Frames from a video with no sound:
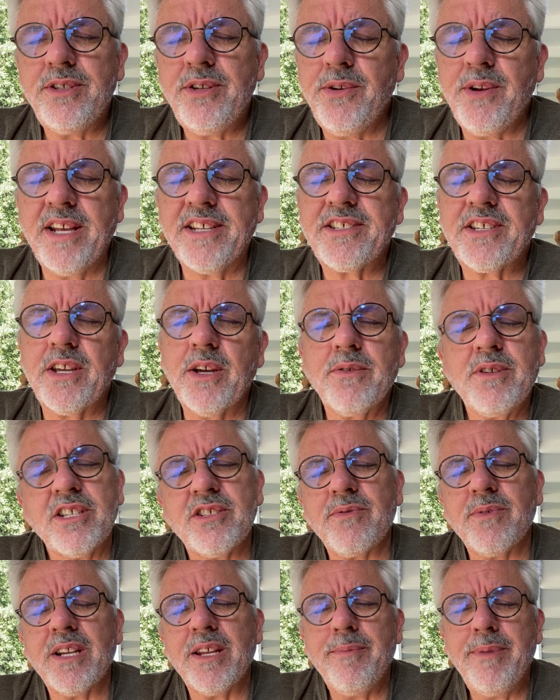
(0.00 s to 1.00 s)
days ago. It
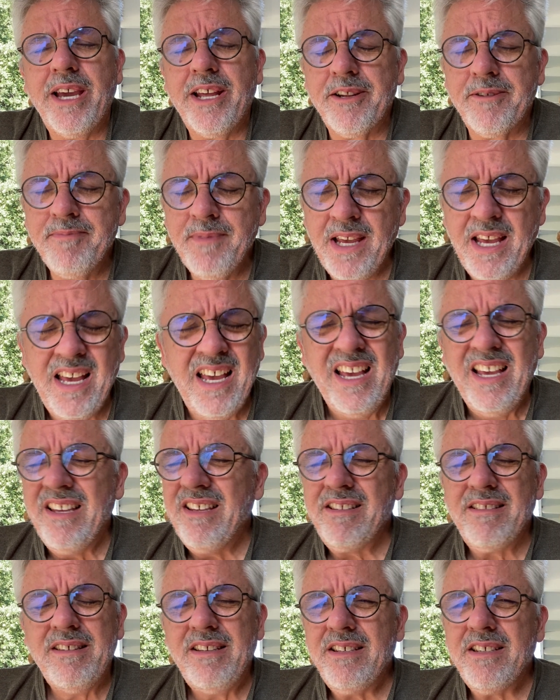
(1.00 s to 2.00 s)
doesn't really matter.
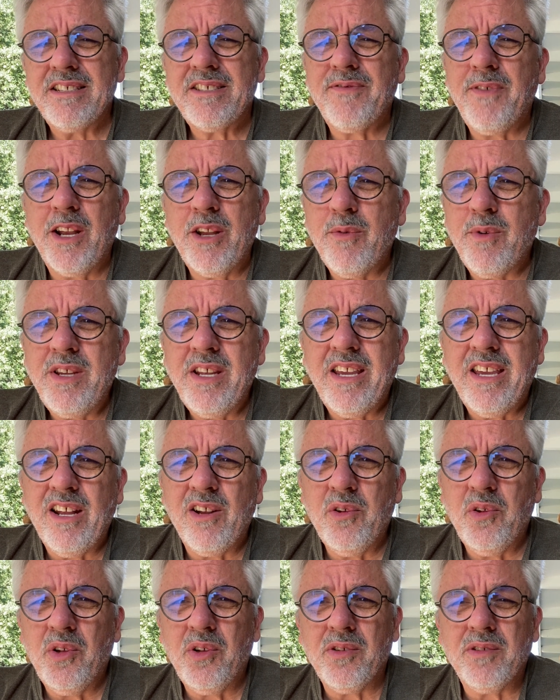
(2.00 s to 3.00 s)
It's funny when you get
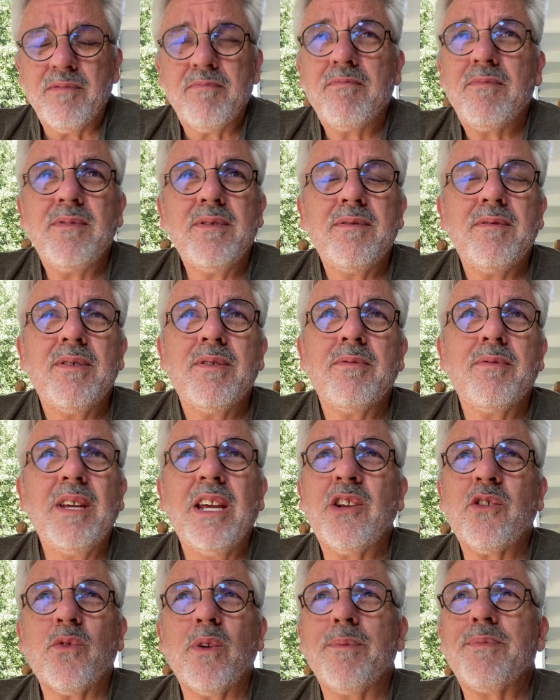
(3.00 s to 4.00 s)
old, you
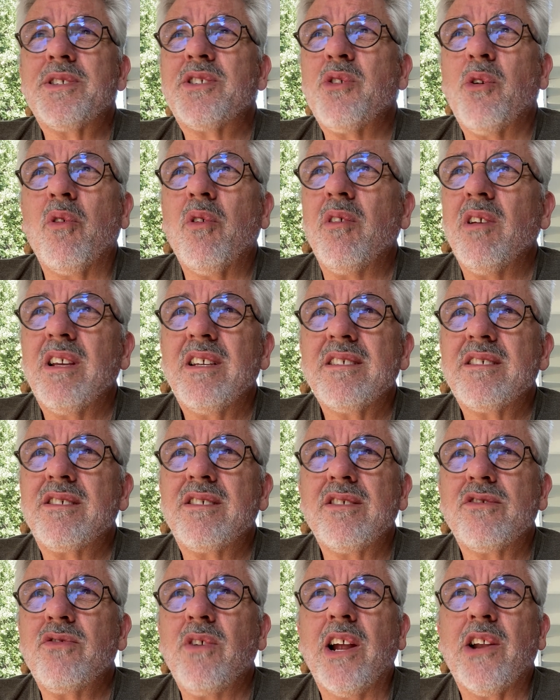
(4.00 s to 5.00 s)
interrupt stories
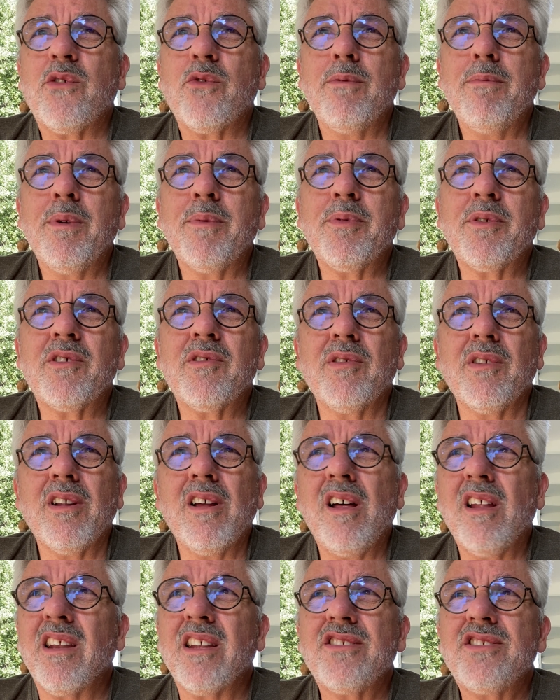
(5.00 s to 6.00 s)
to try to remember
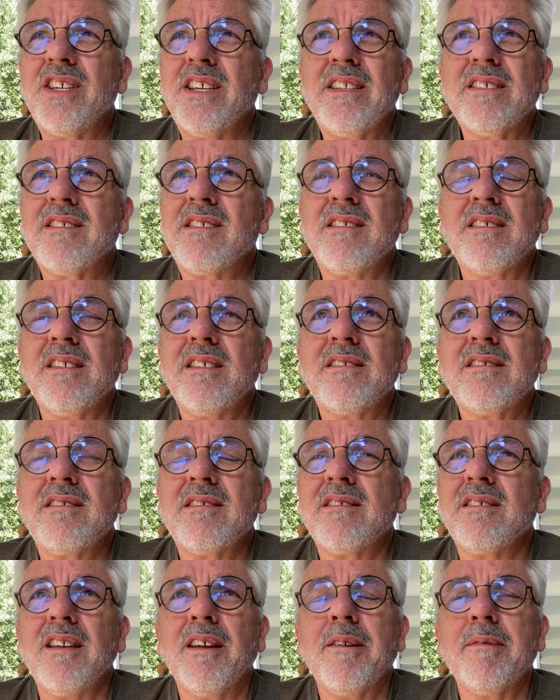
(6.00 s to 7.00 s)
chronologies.
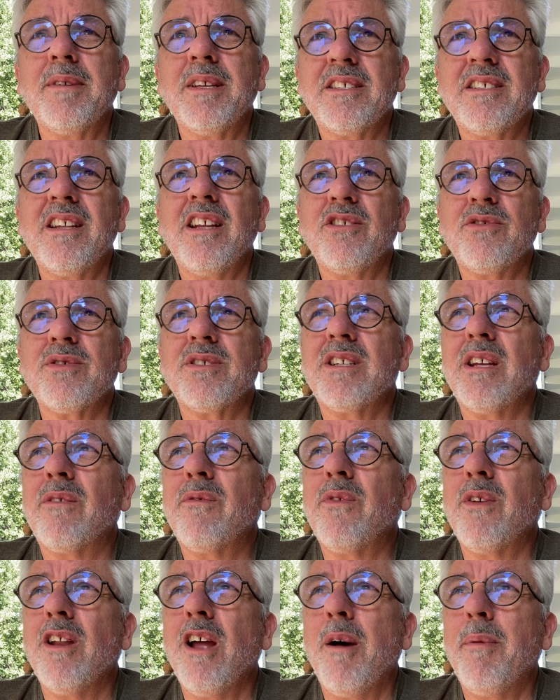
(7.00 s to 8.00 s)
It's an interesting
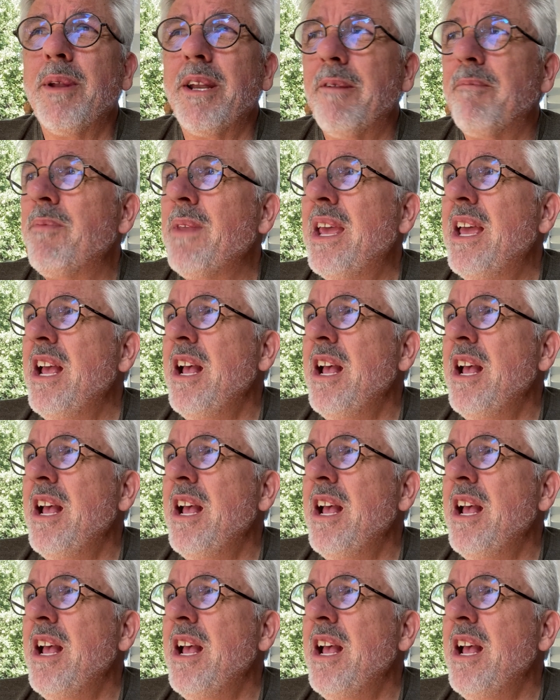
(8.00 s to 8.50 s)
phenomenon.